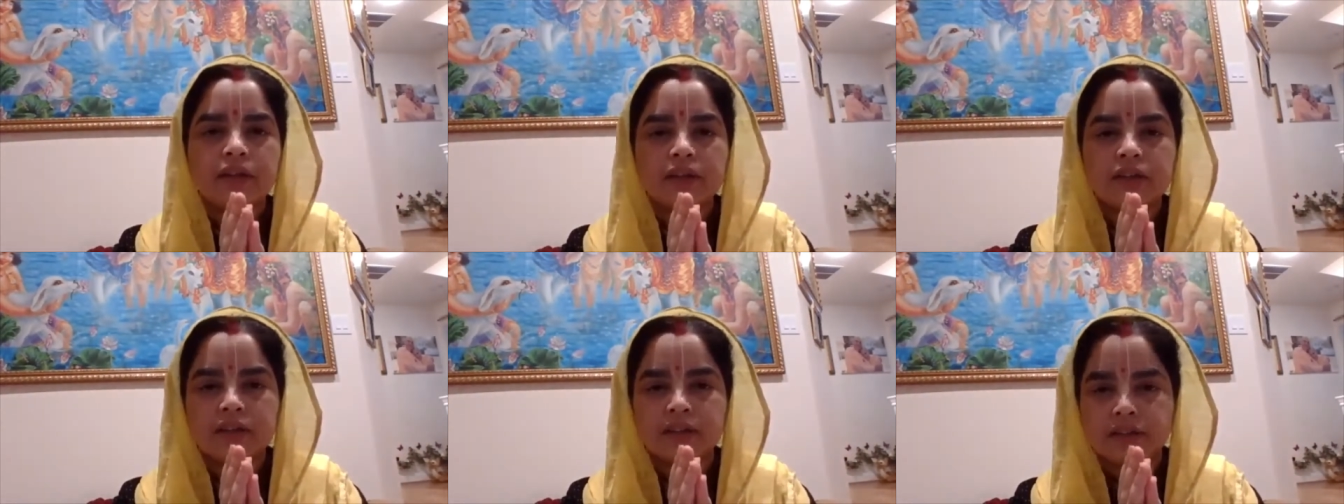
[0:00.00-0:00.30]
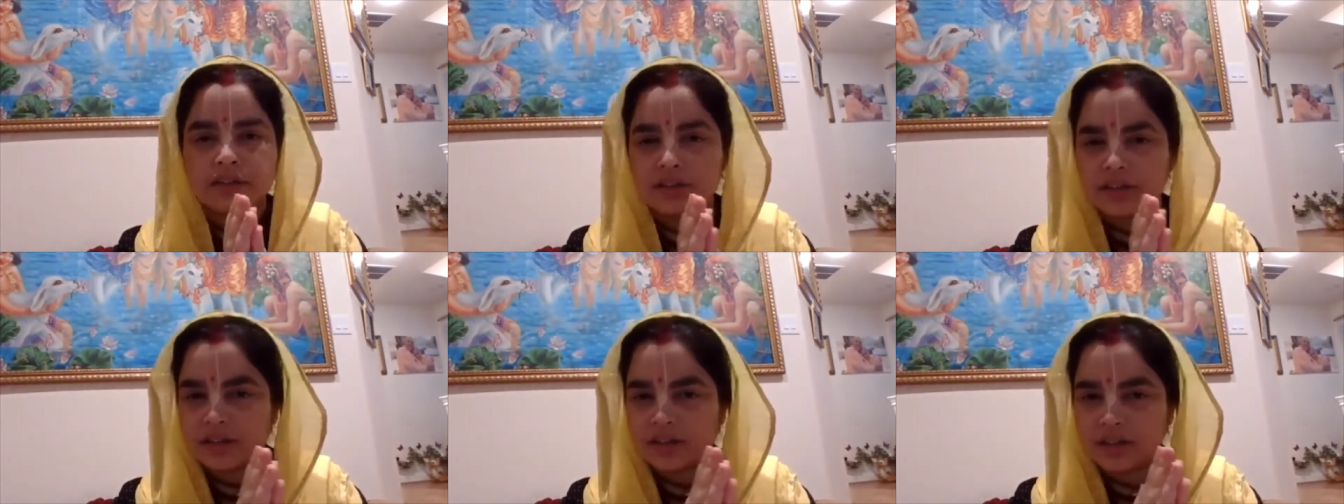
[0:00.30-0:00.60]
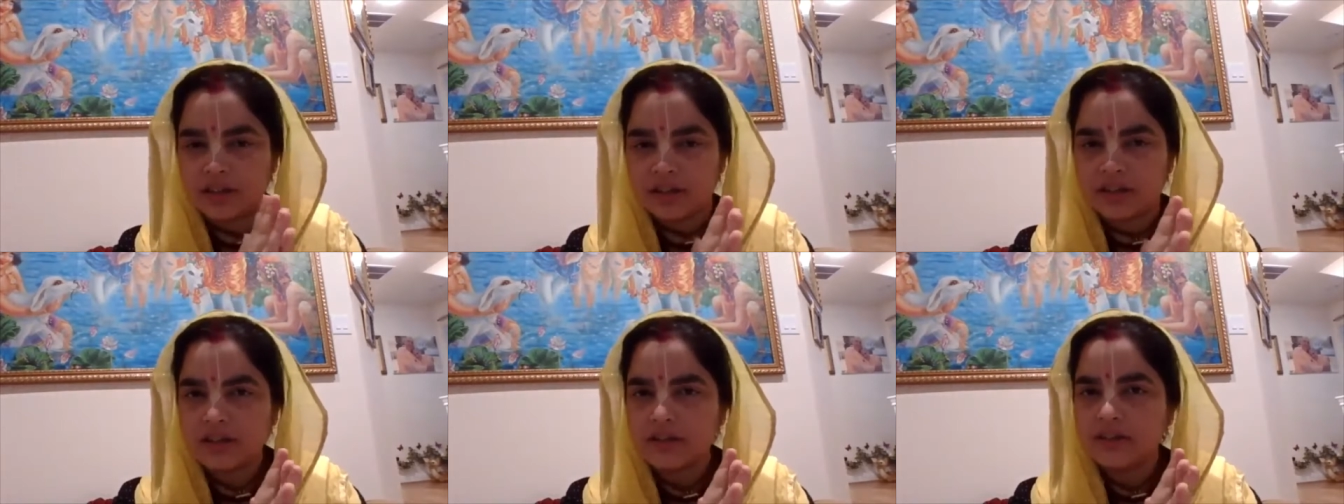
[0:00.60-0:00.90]

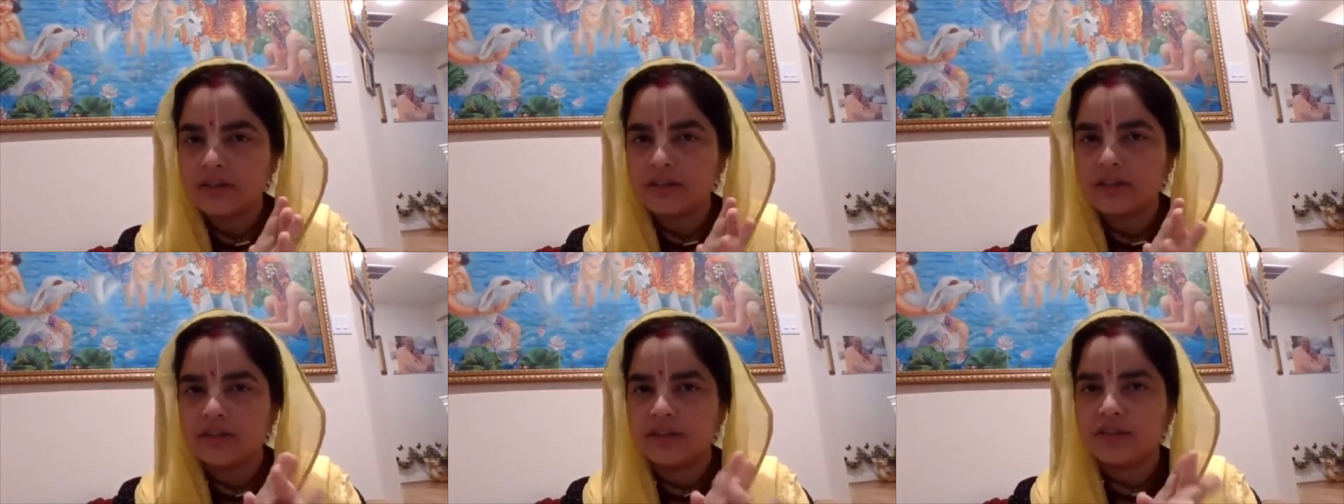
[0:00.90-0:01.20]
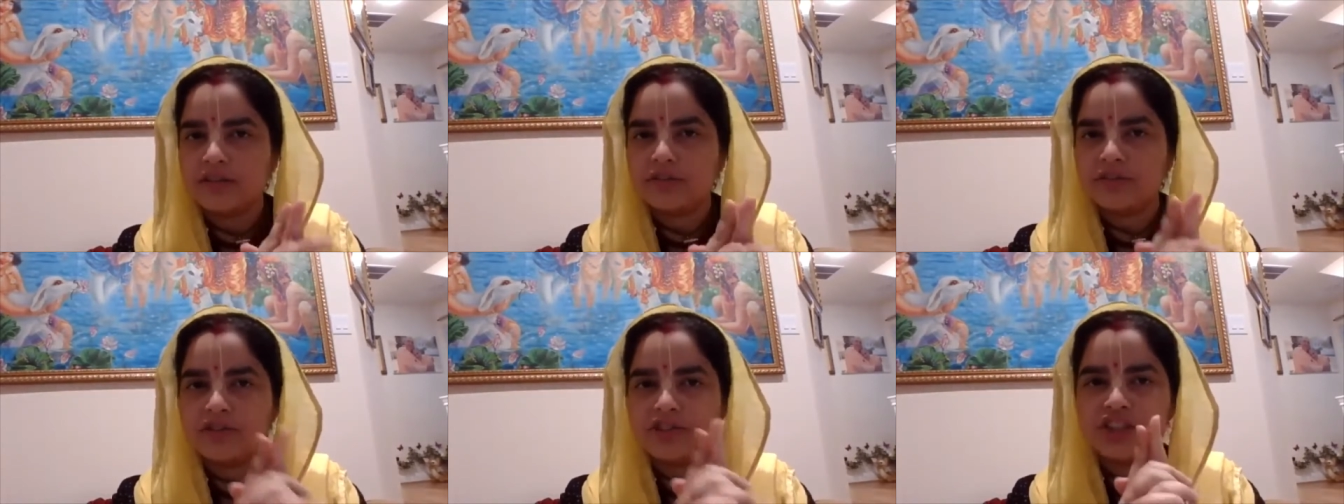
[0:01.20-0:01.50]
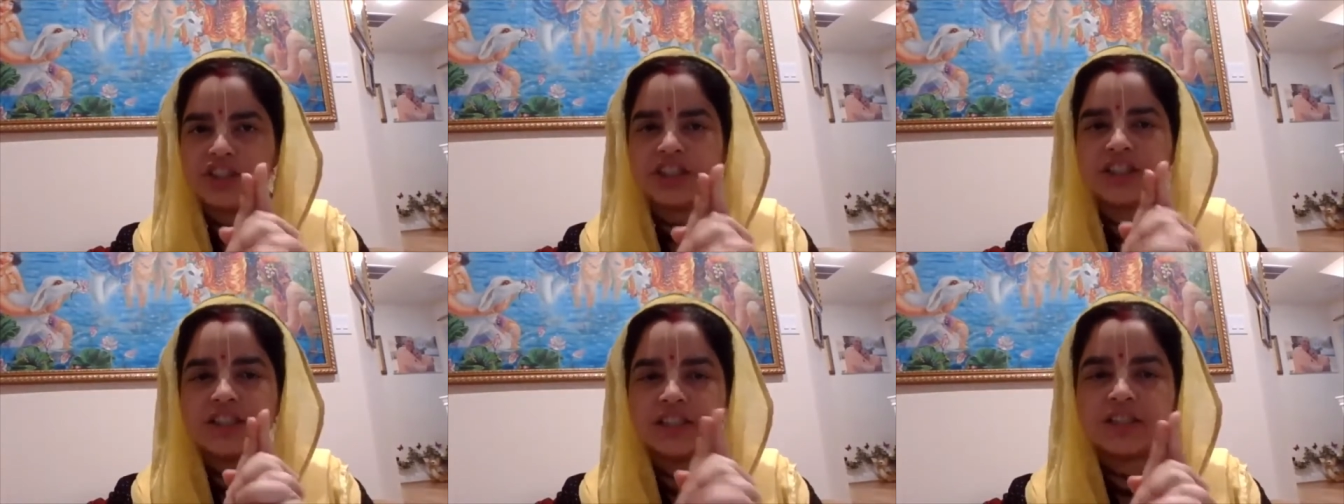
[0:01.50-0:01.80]
Krishna, you
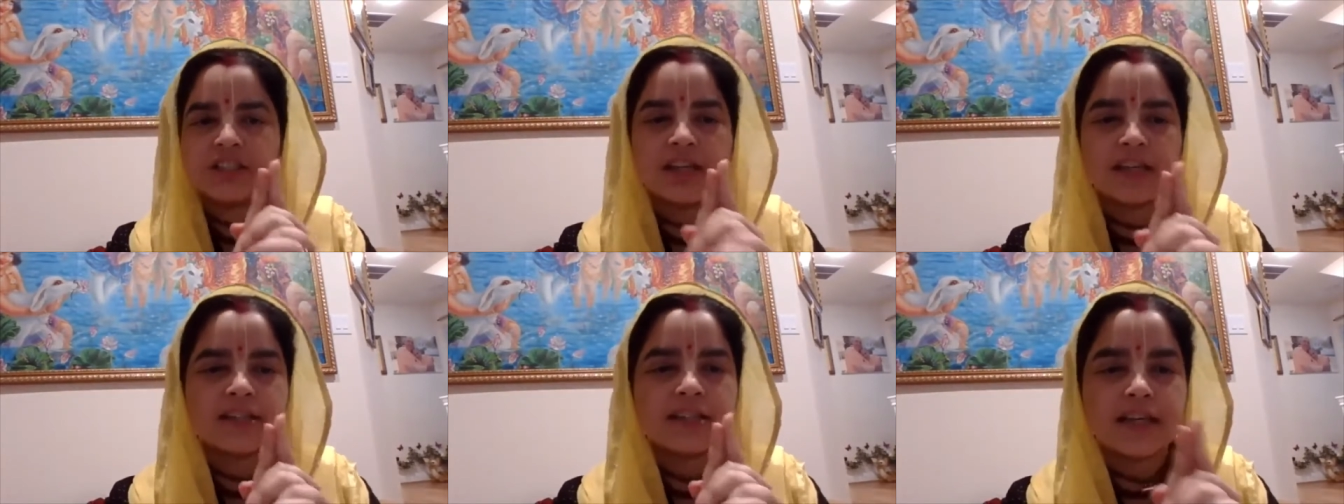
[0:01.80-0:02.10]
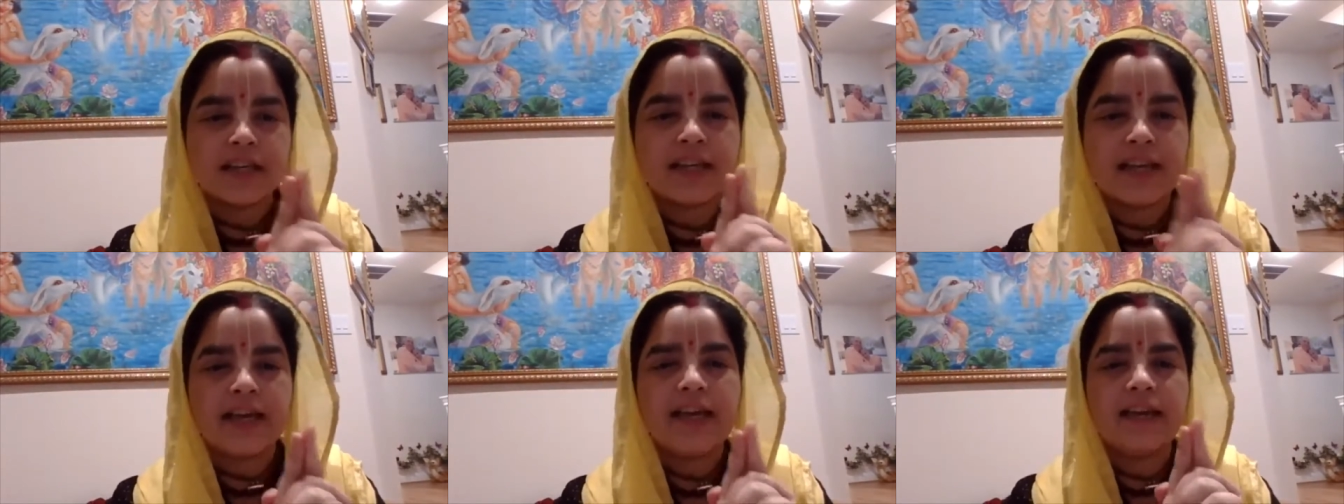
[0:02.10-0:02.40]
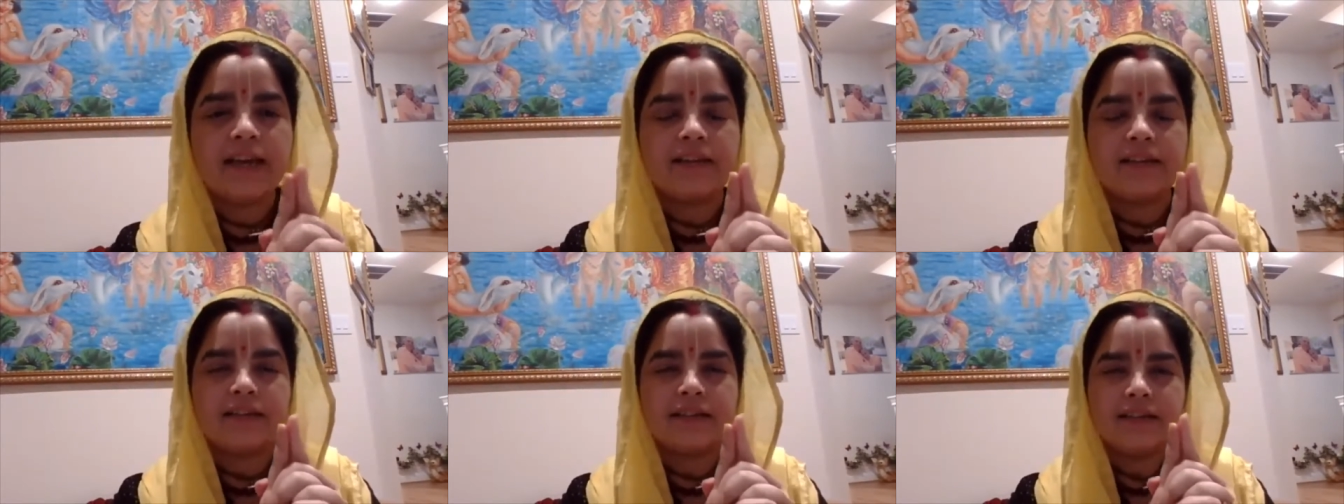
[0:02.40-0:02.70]
cheated us
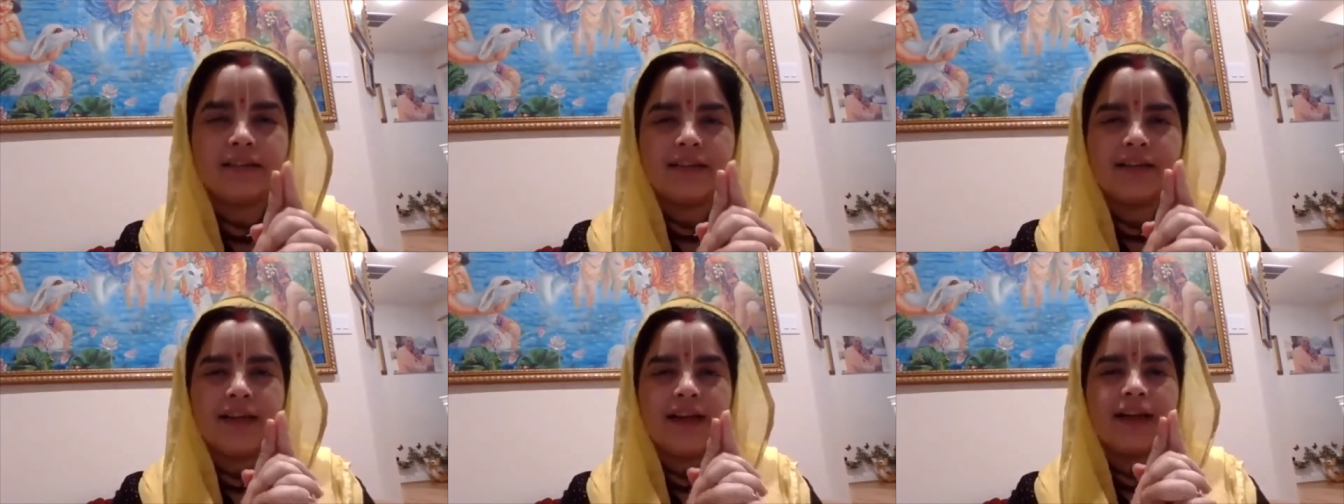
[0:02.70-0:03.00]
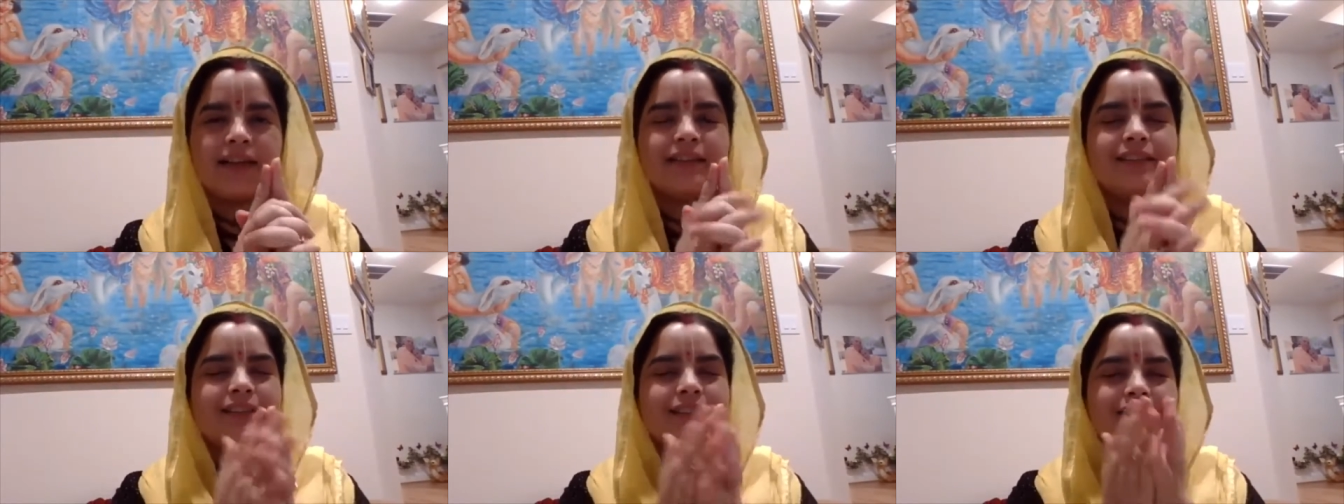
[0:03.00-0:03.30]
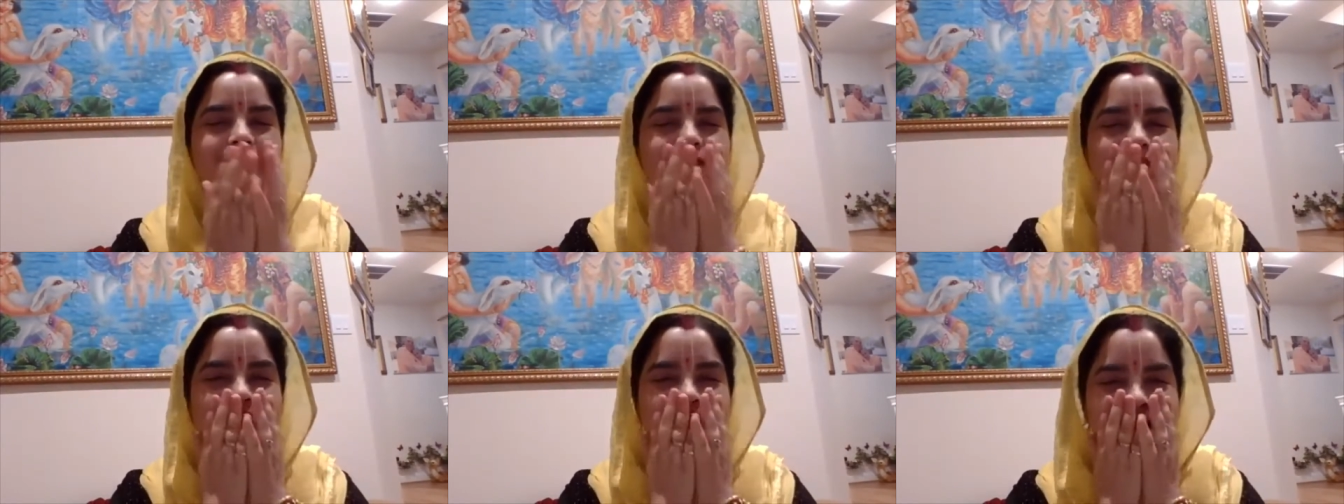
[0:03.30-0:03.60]
again. And then
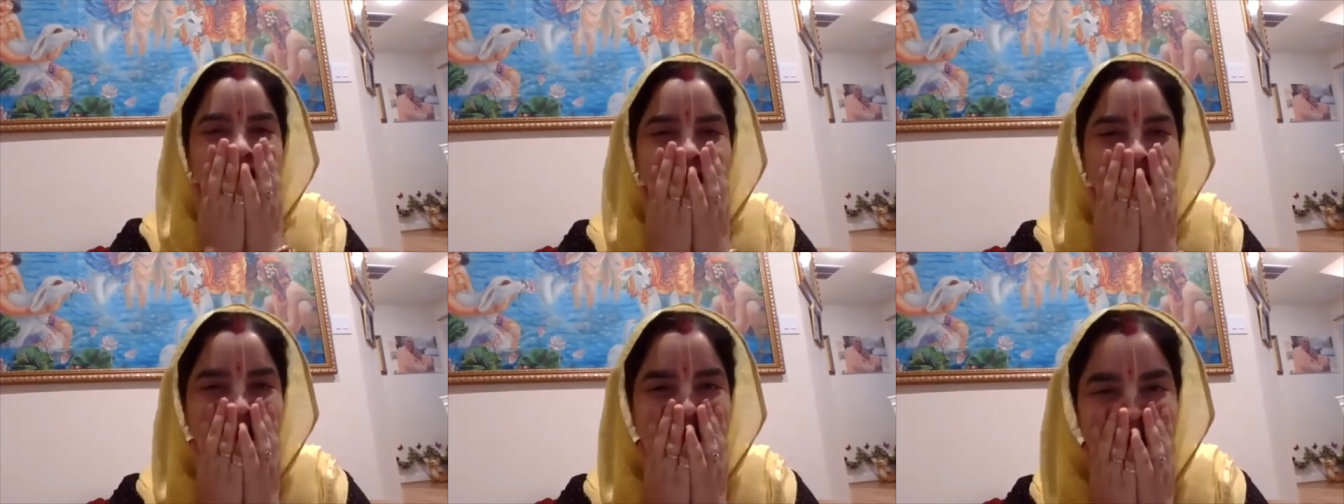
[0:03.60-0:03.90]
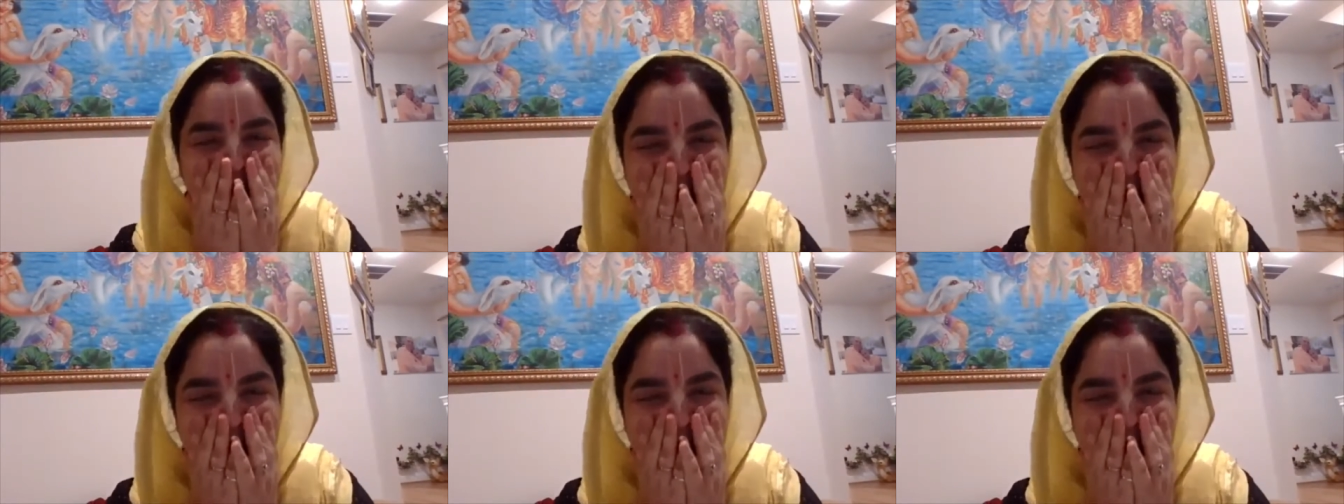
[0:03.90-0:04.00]
Krishna is,